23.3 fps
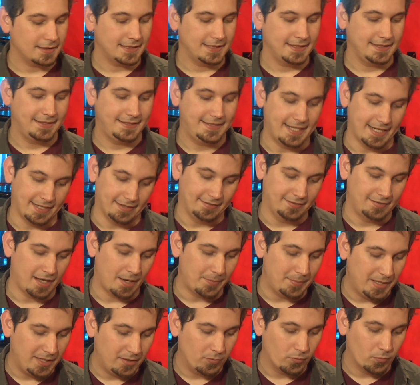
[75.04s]
question. Yes, I
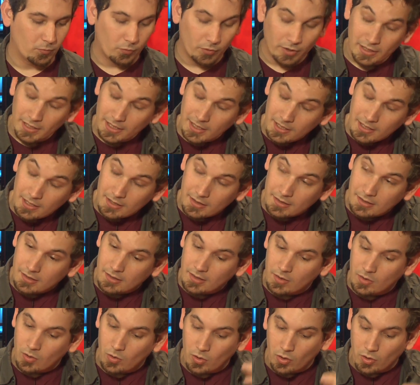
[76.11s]
mean, really,
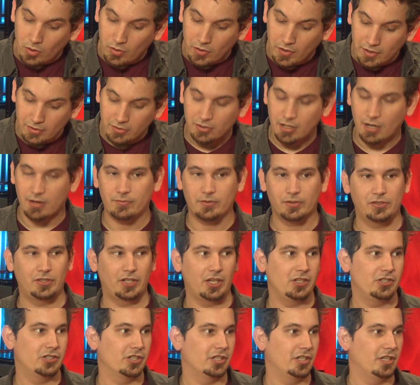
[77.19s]
this
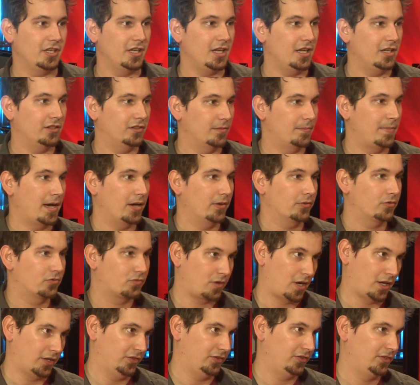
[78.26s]
conversation is about
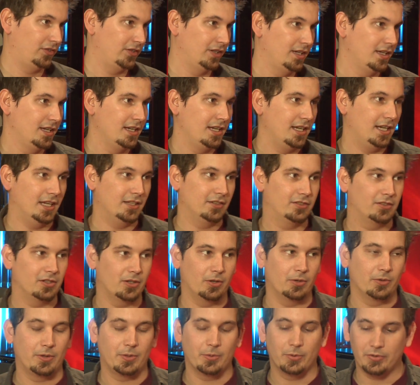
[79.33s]
trust. And
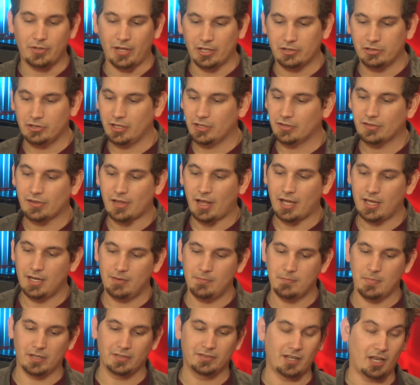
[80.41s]
so there was actually a slide
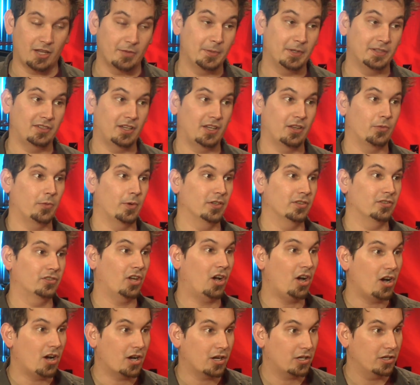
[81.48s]
in my South by Southwest
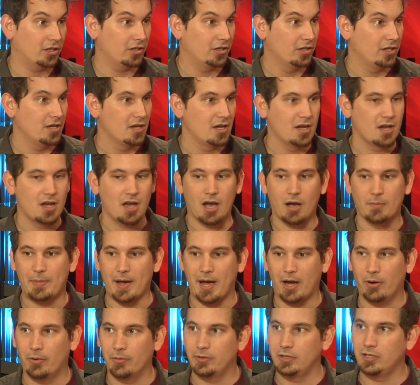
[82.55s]
talk trust?
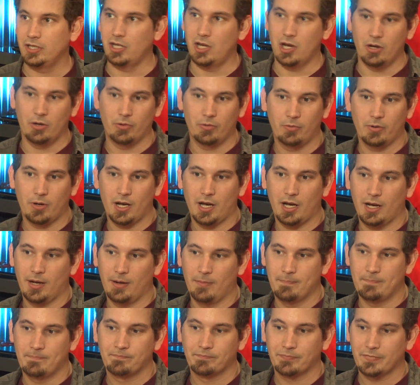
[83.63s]
about, you know,
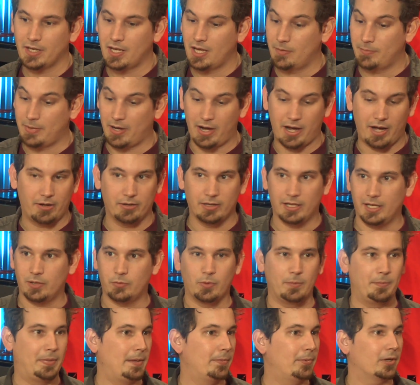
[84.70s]
um, about how, like,
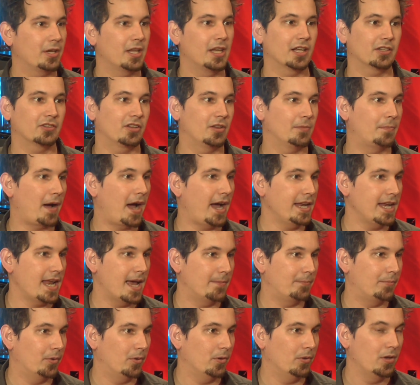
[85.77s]
when people connect to the
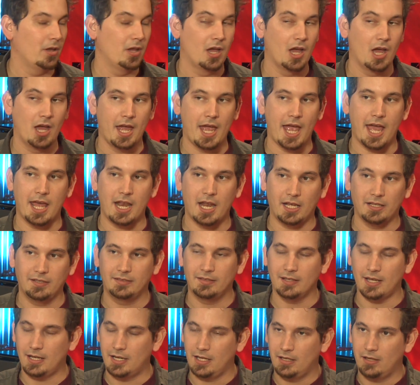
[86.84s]
Pineapple, mm-hmm. and, I,
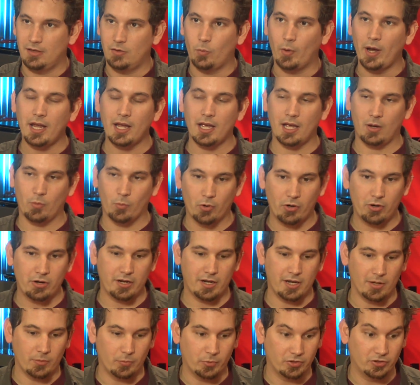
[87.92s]
and I, the way I
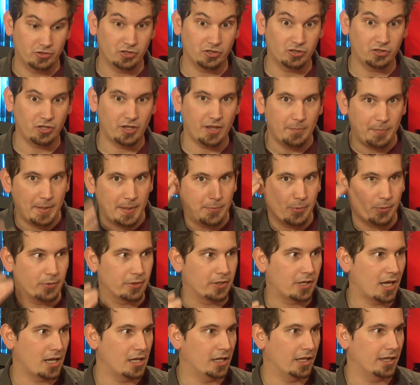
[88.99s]
worded it was just so that people
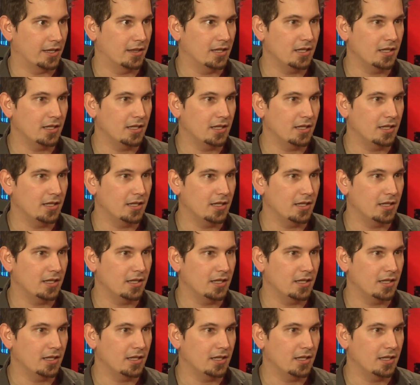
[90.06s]
would kind of, like,